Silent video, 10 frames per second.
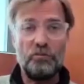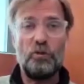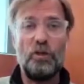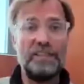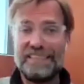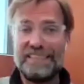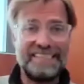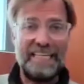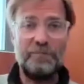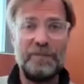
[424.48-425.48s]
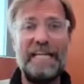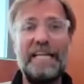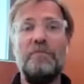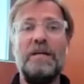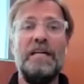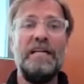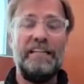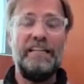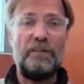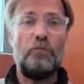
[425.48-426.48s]
For the rest of the world, it's the same game
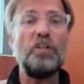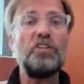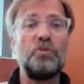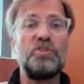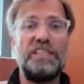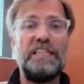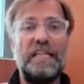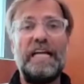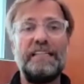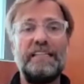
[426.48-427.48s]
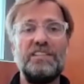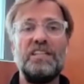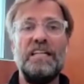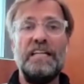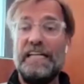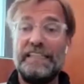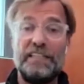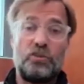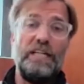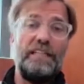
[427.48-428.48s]
if they want to see it like this, and
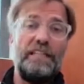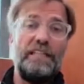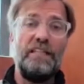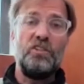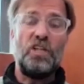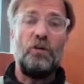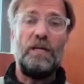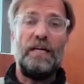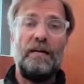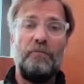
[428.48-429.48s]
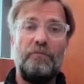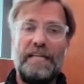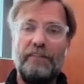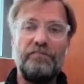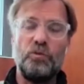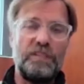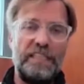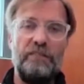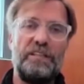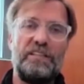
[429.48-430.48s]
that's great. So we have to
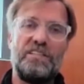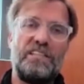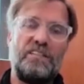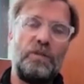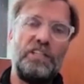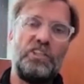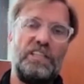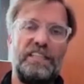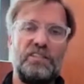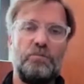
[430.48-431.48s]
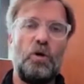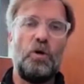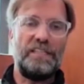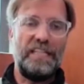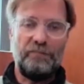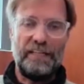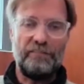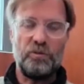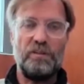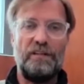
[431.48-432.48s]
deal with the situation in this moment, and we
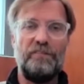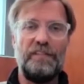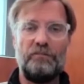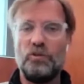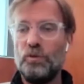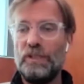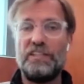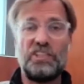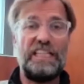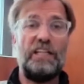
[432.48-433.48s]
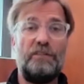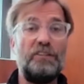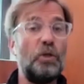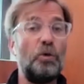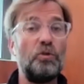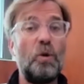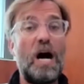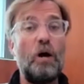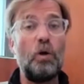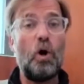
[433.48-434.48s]
have to do that still, and we don't know
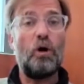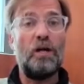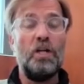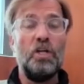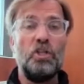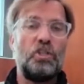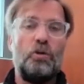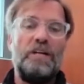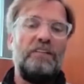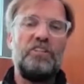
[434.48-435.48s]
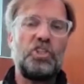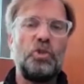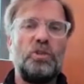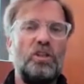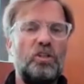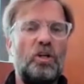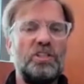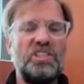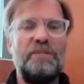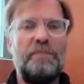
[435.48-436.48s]
how long. So we should not
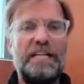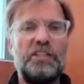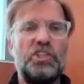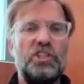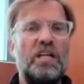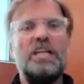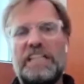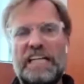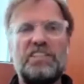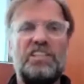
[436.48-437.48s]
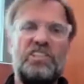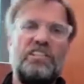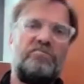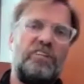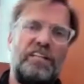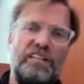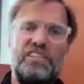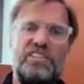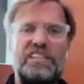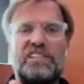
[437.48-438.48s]
constantly mention, yes, it's different,
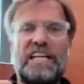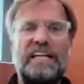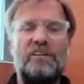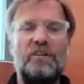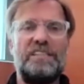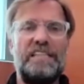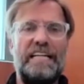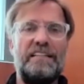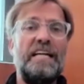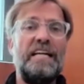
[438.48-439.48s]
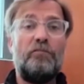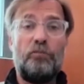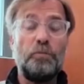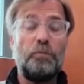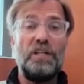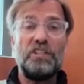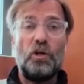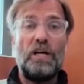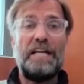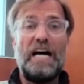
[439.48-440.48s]
is this like, or is that. Football is
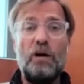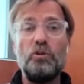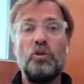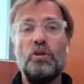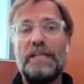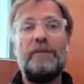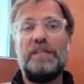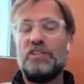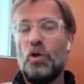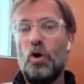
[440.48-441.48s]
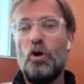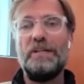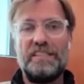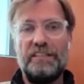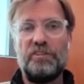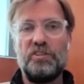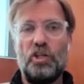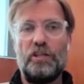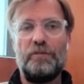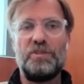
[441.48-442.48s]
an outdoor game, and there's always different
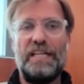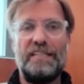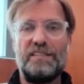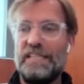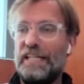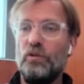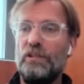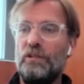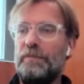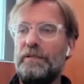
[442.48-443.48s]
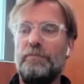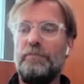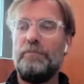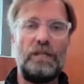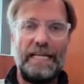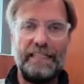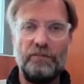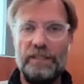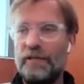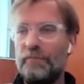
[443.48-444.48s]
circumstances. I don't know, people don't like
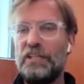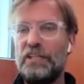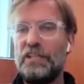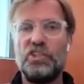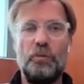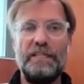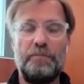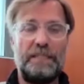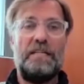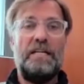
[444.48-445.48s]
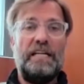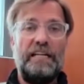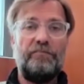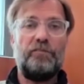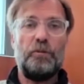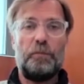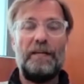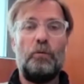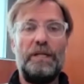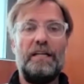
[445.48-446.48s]
it when I mention the wind, but if you play
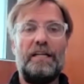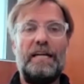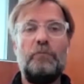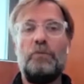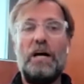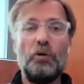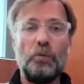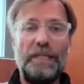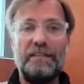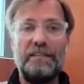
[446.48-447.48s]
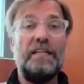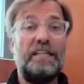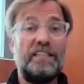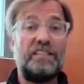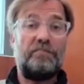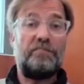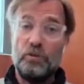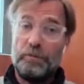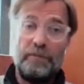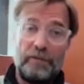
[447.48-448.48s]
a game without wind, it's different
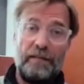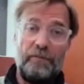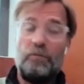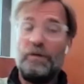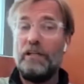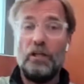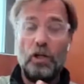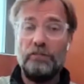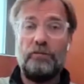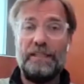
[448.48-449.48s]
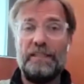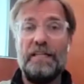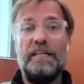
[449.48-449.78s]
to play a game with a lot of wind.